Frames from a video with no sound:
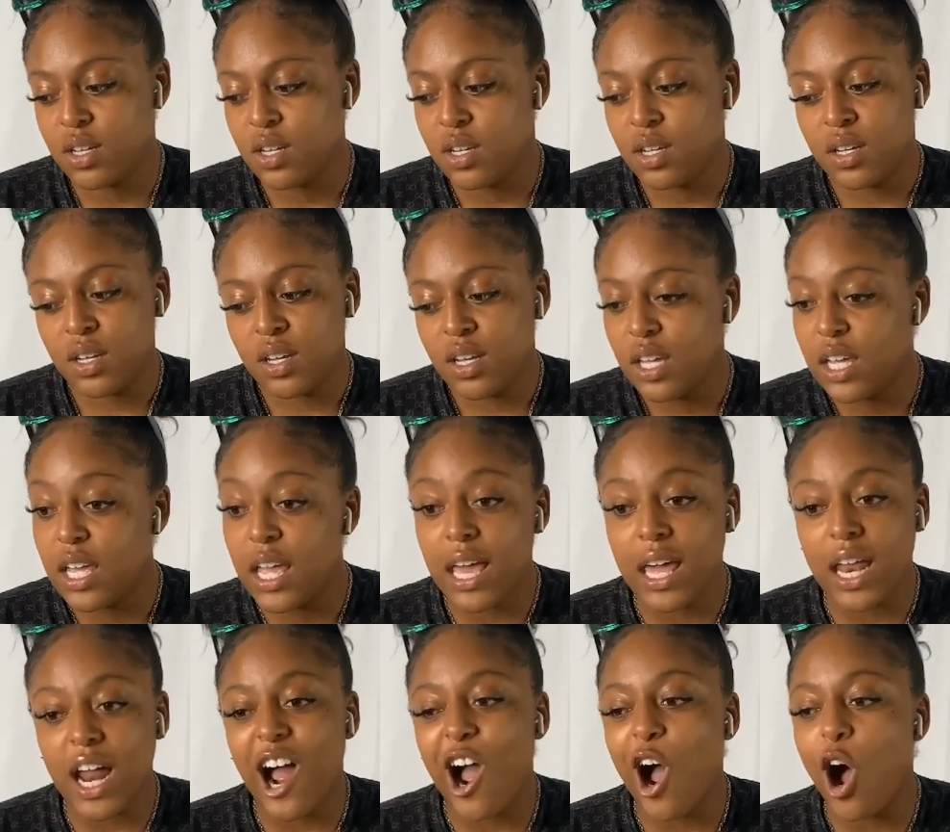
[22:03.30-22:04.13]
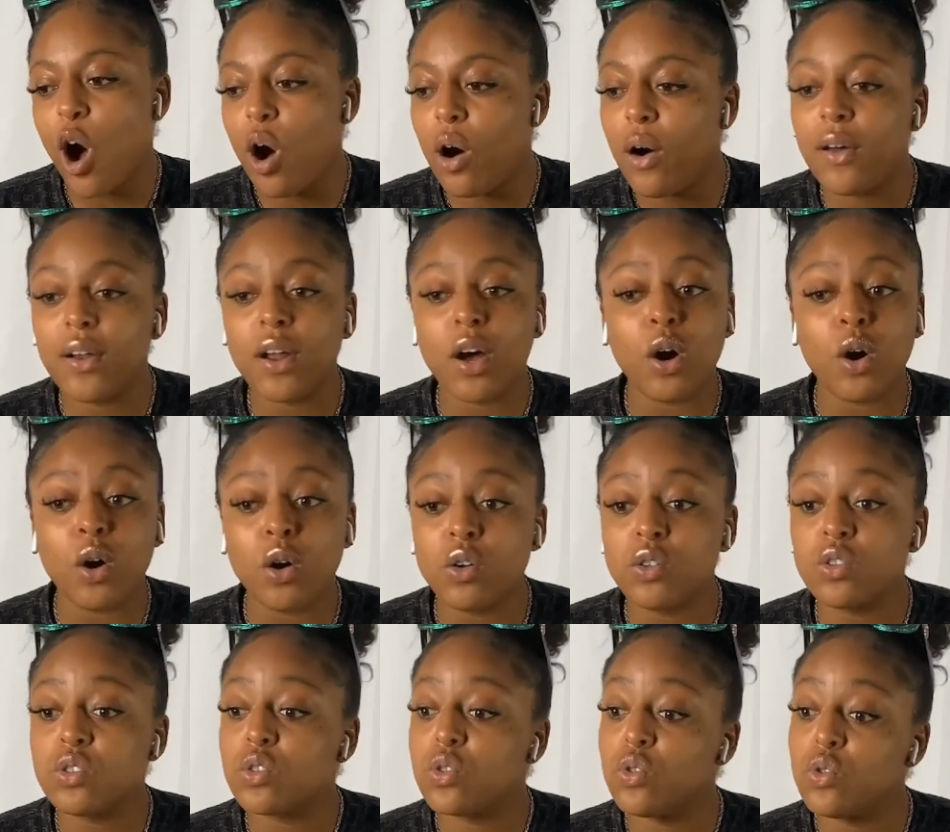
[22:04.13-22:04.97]
he had all the
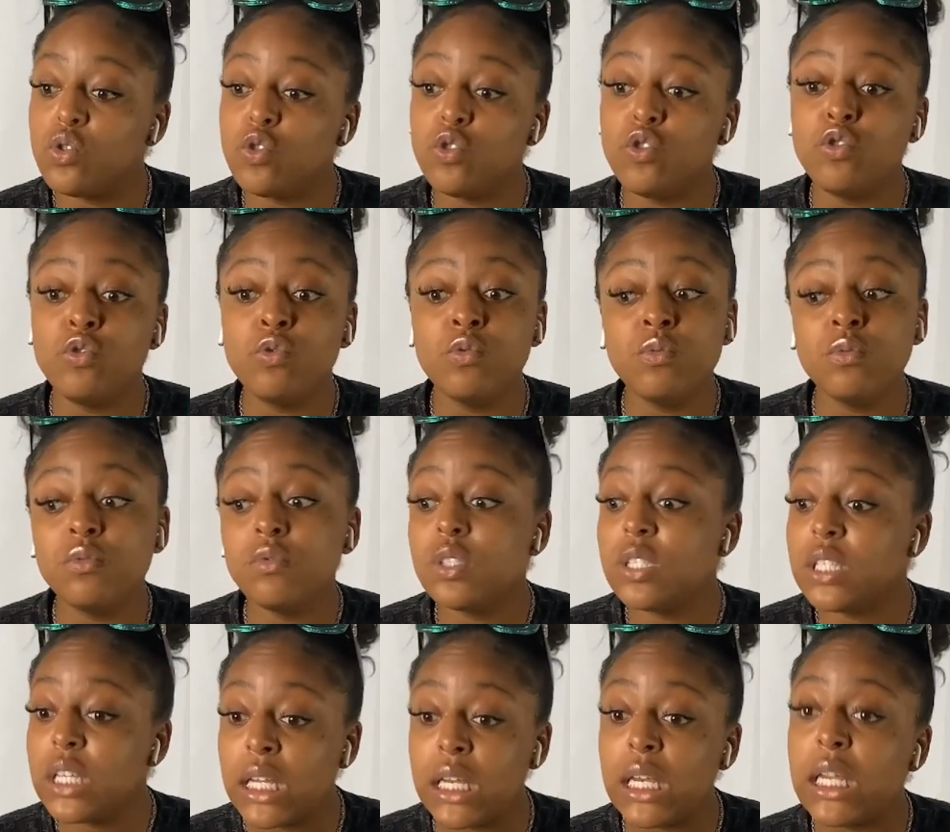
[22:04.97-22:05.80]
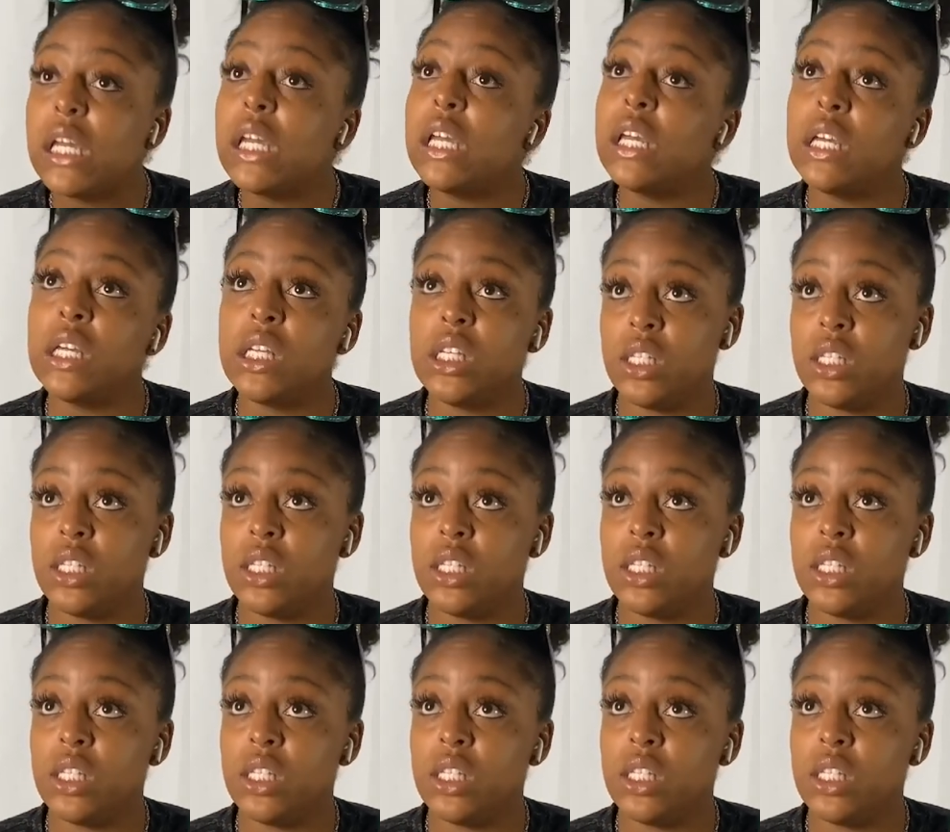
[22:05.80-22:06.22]
old school CDs.